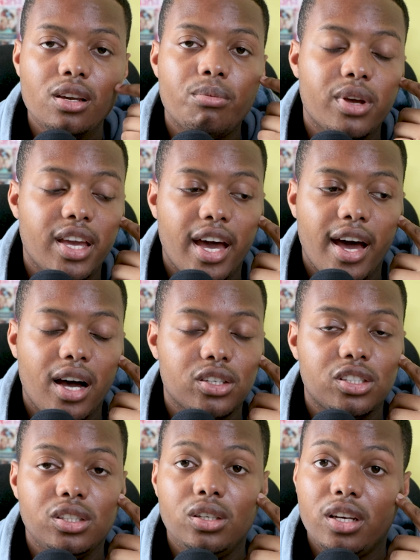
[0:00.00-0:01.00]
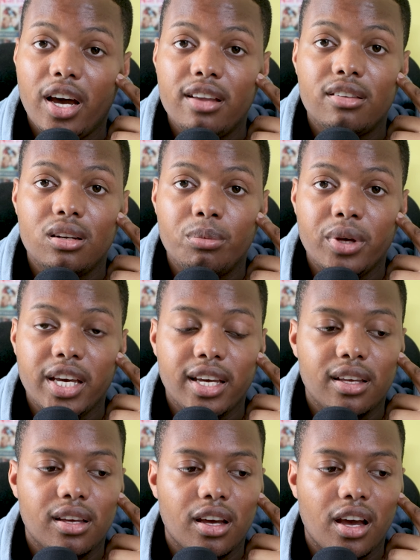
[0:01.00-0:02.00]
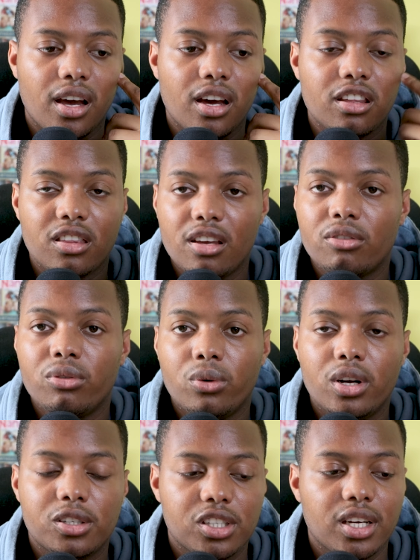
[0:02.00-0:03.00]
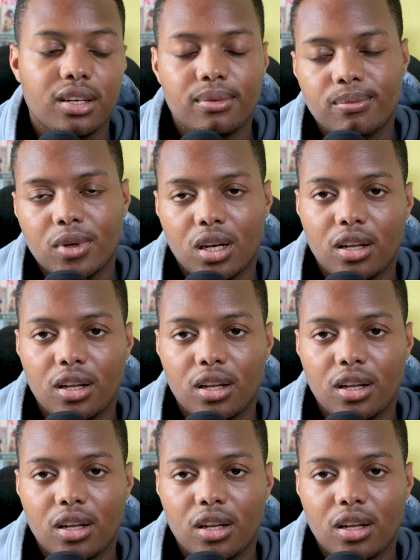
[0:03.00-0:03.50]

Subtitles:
But yeah, I'll see you guys in a bit. Thanks for watching.